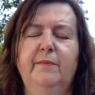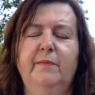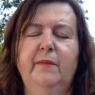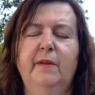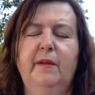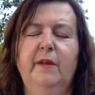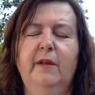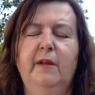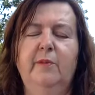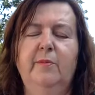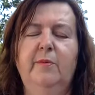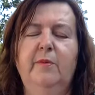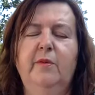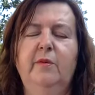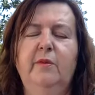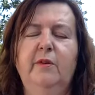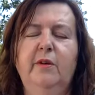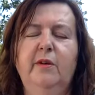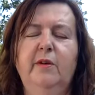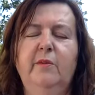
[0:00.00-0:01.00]
Keep
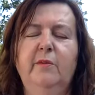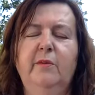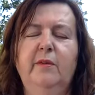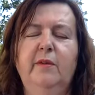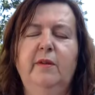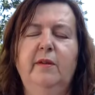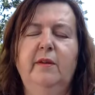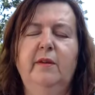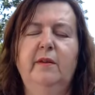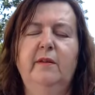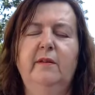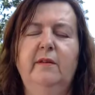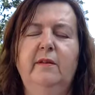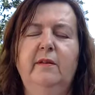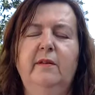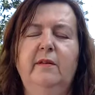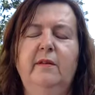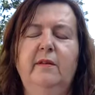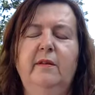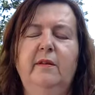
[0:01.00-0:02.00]
looking within.
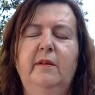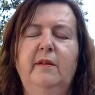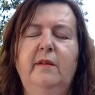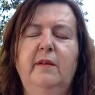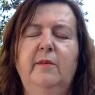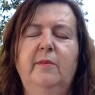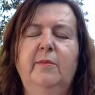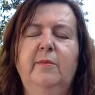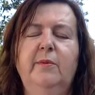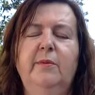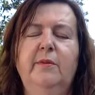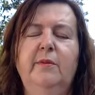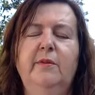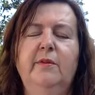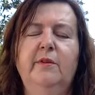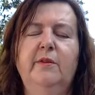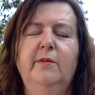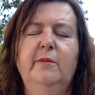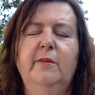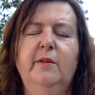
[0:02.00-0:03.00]
Keep
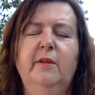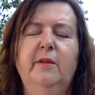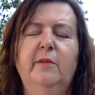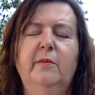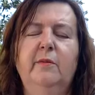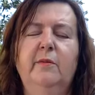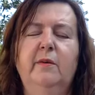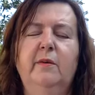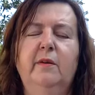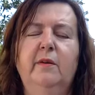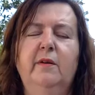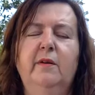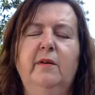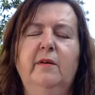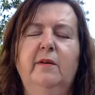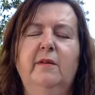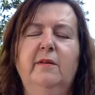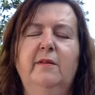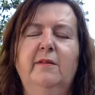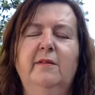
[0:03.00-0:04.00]
doing the
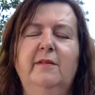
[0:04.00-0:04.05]
work.